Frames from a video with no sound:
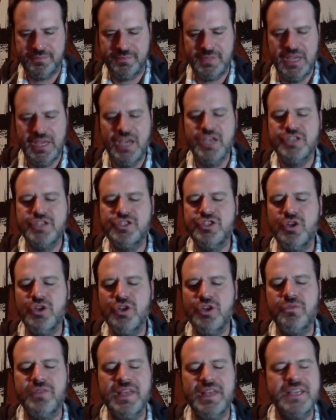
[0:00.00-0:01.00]

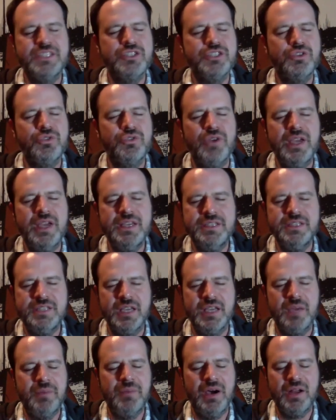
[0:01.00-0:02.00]
snowflakes crazing
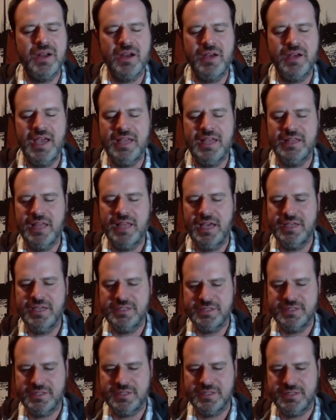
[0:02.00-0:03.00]
about our
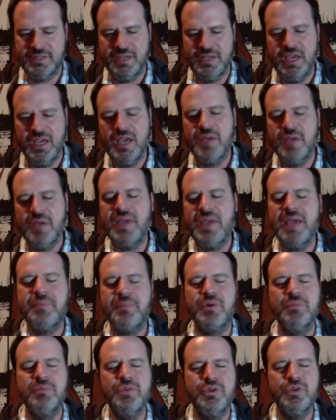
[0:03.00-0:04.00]
headlights, paper
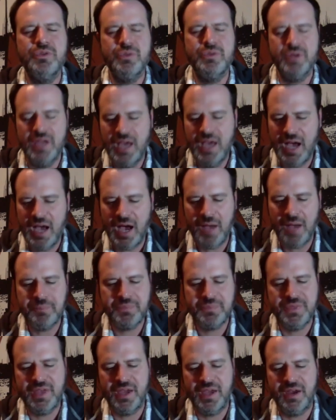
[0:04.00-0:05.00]
moon up
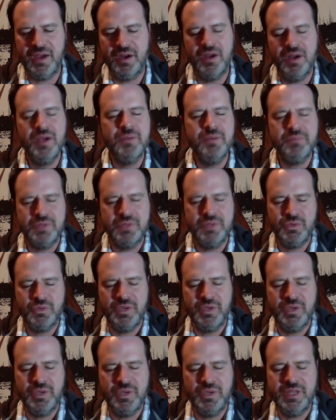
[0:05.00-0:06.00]
there
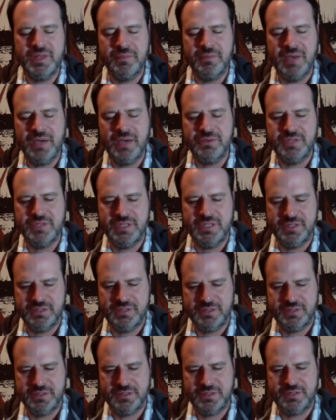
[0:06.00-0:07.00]
between the
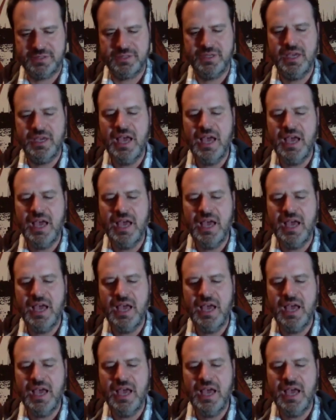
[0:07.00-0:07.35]
mountains.